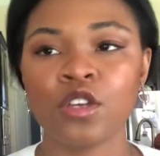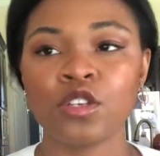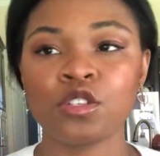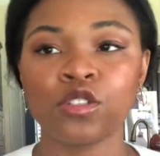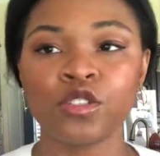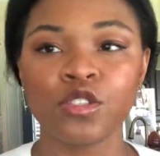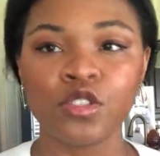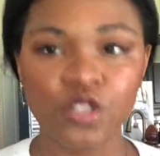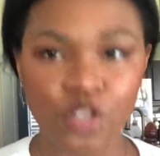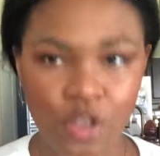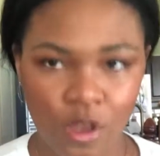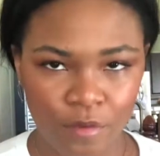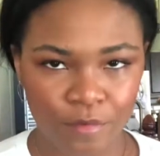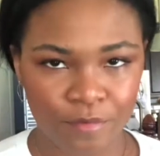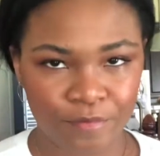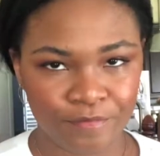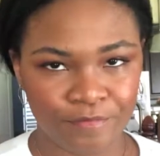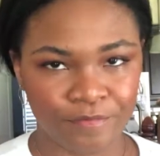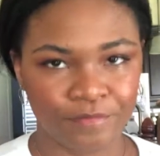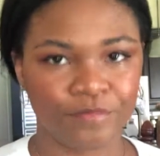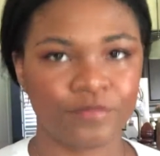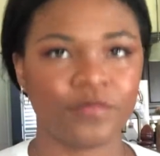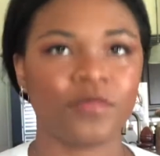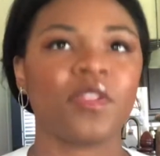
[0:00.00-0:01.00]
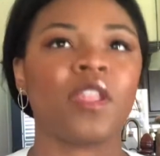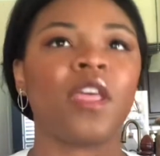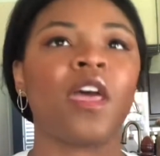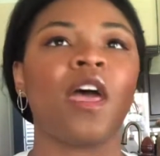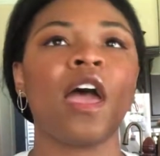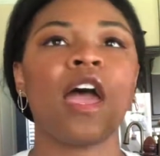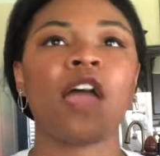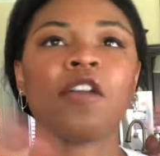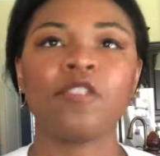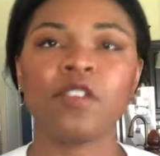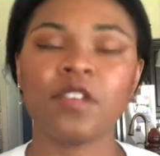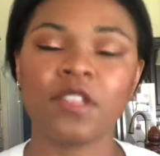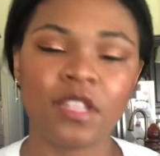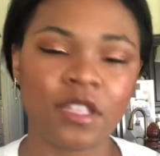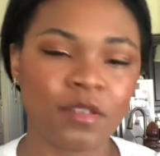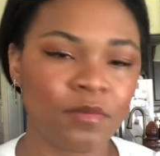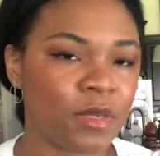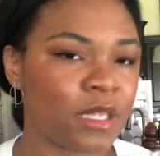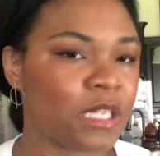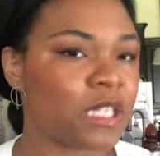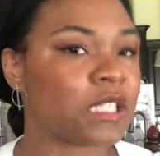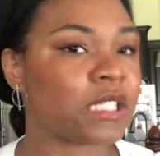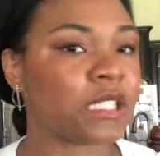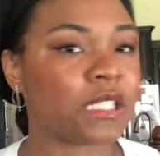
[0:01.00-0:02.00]
So everything
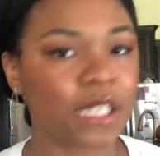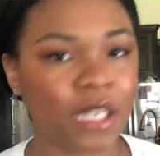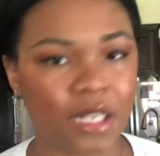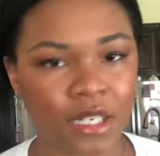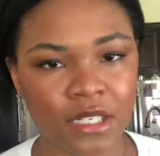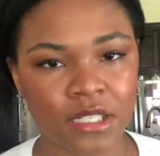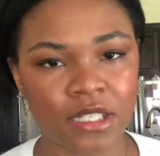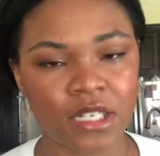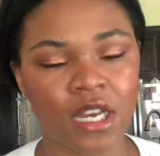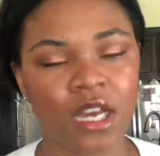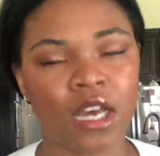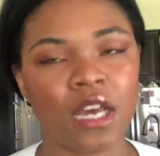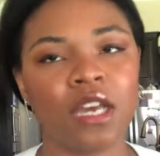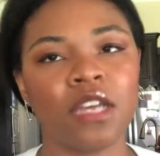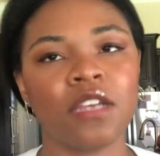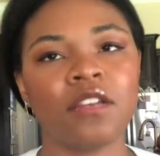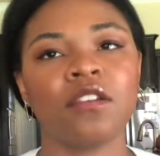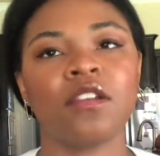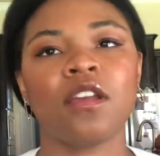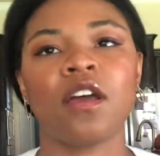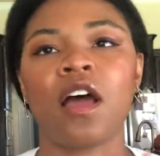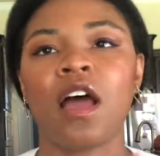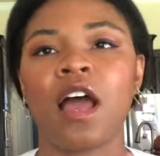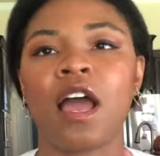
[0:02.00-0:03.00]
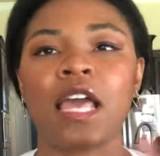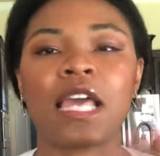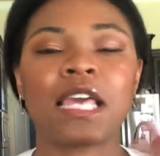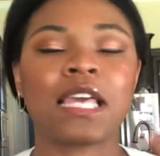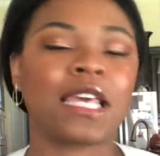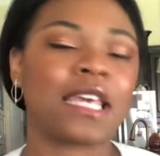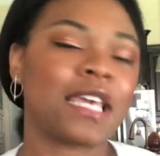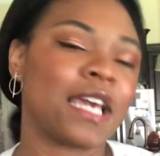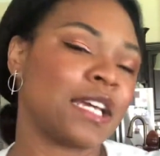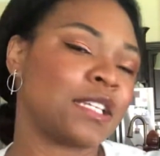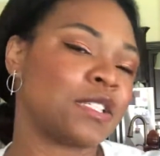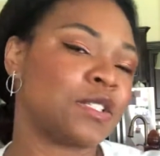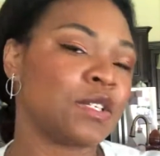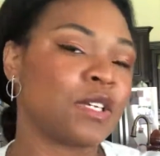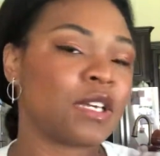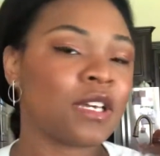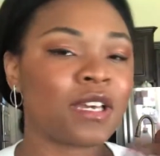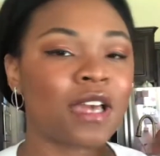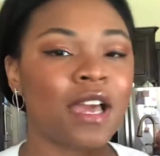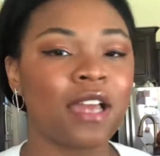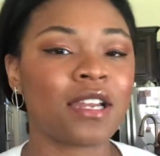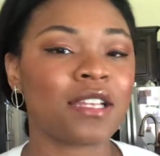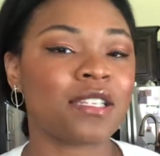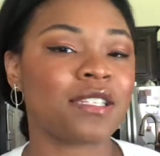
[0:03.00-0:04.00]
being said and done, I guess you can
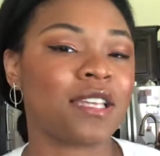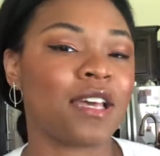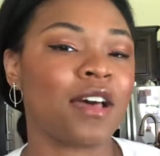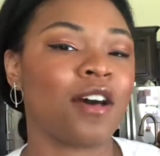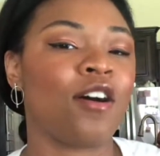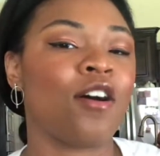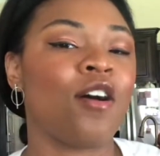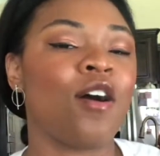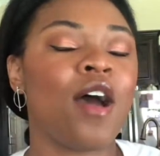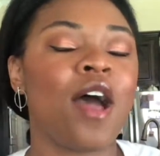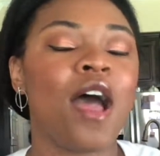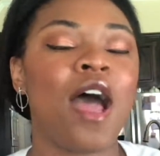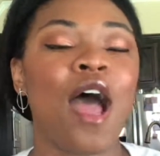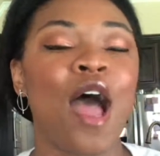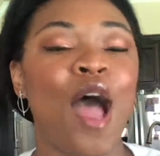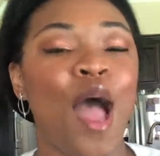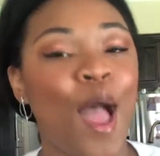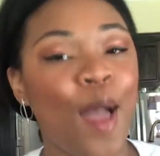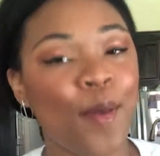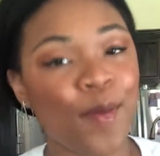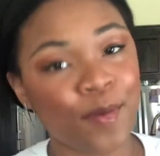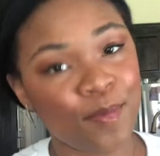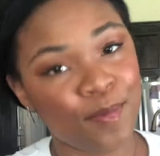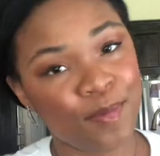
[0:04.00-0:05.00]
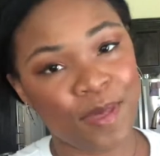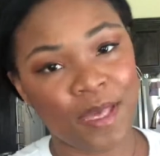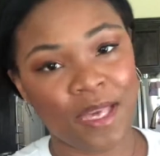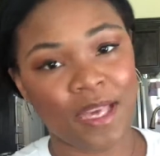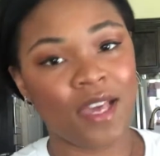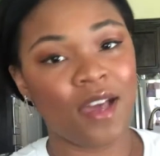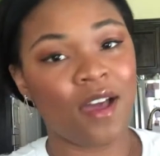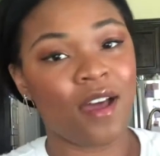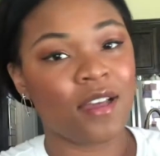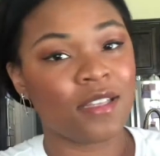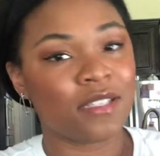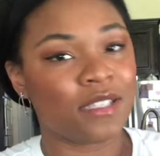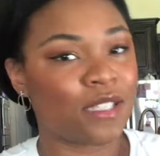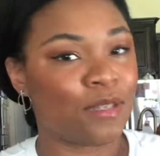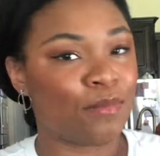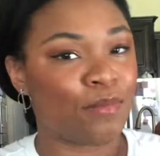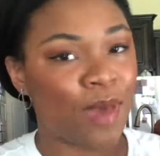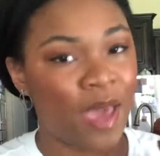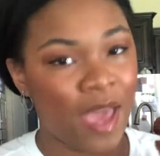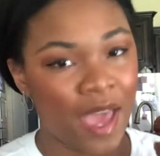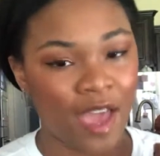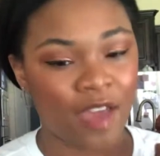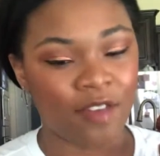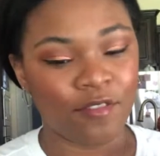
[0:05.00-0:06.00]
kind of tell I'm a big Auntie
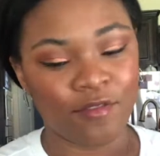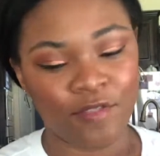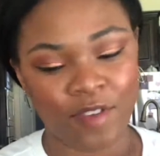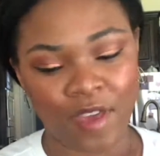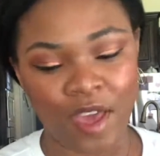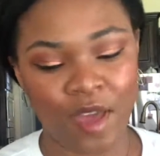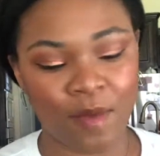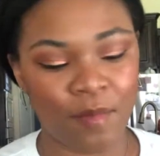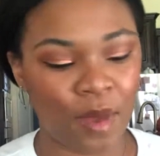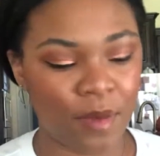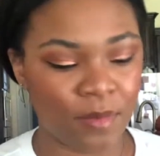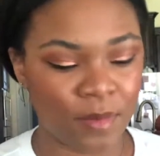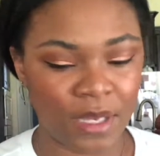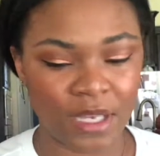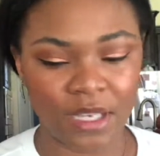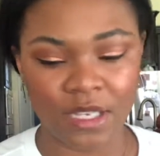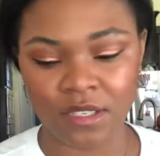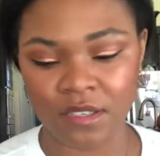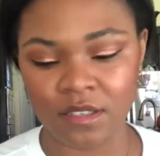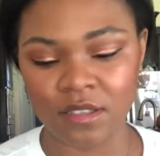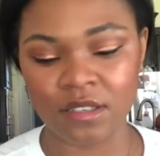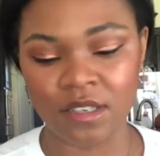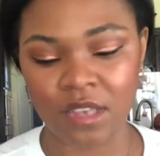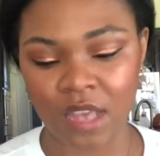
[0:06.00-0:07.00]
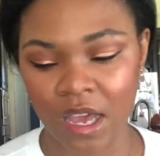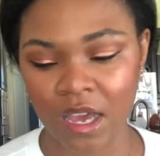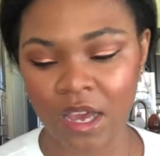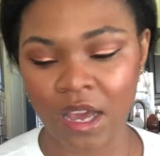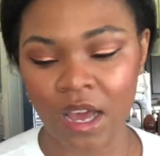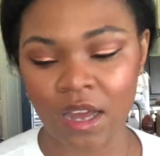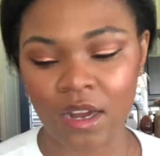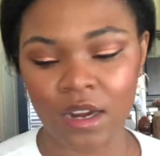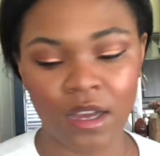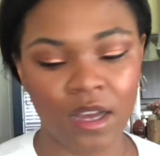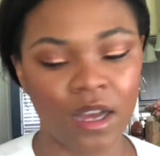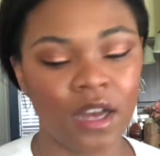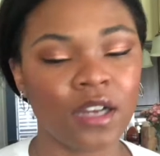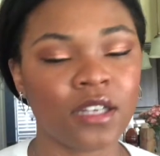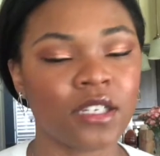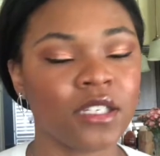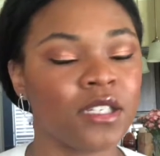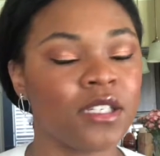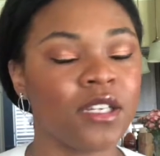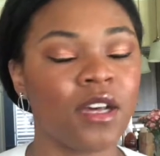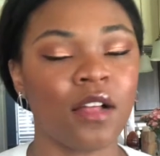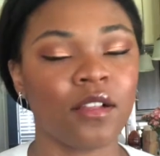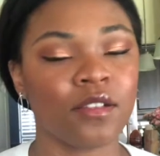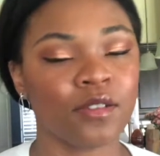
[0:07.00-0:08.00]
Pat fam. I mean, I got
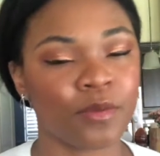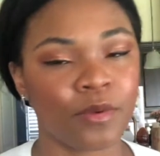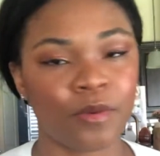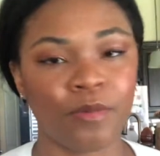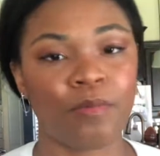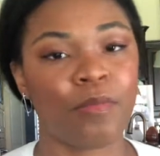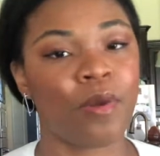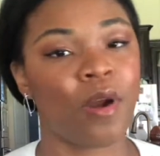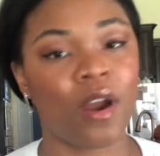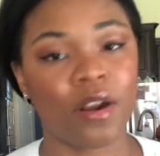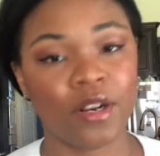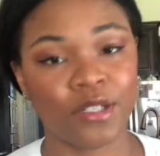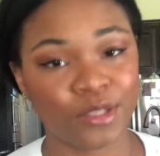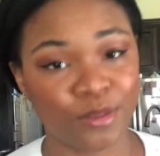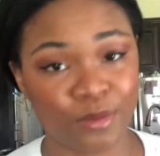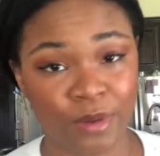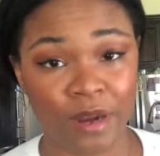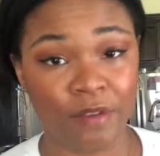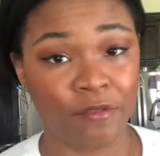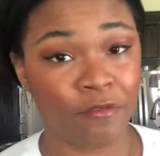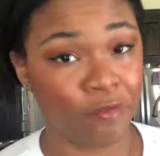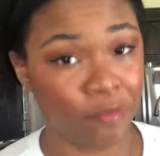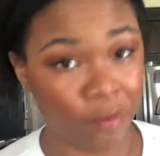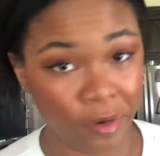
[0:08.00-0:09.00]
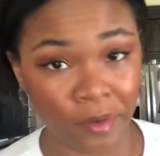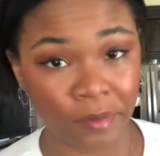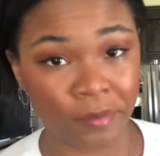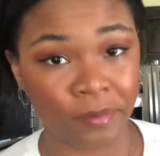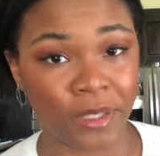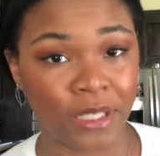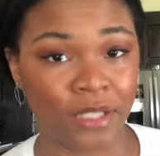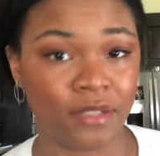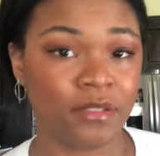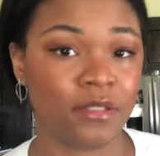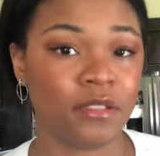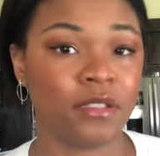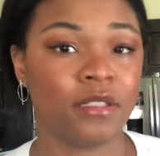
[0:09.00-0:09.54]
$100 worth of products right from me.